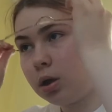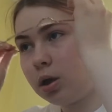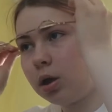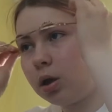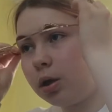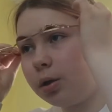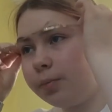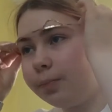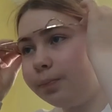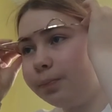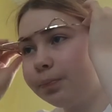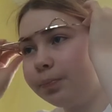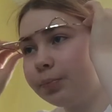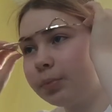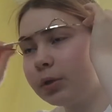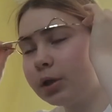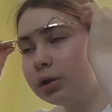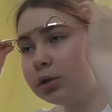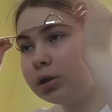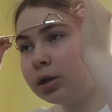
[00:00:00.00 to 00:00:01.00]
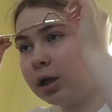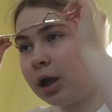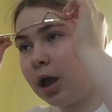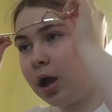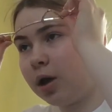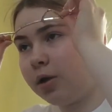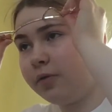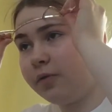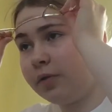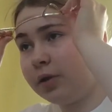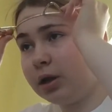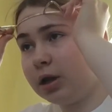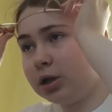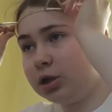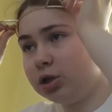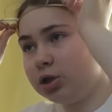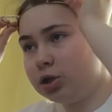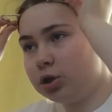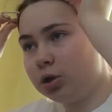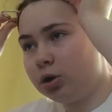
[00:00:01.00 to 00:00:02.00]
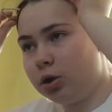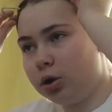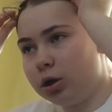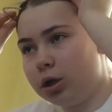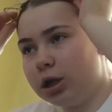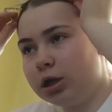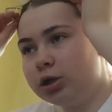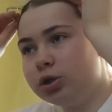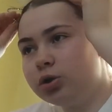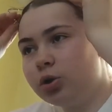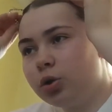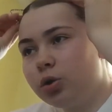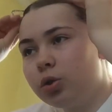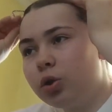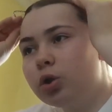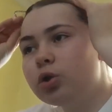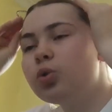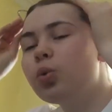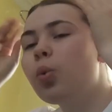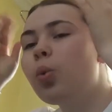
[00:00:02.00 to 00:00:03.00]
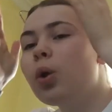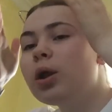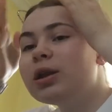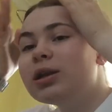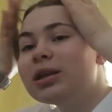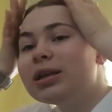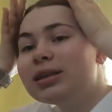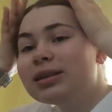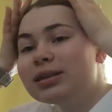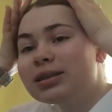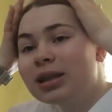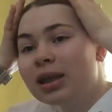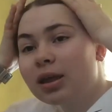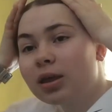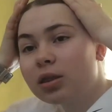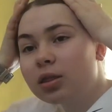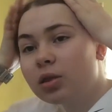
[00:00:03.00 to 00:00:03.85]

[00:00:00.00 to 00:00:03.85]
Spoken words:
So yeah, I finished college on the 26th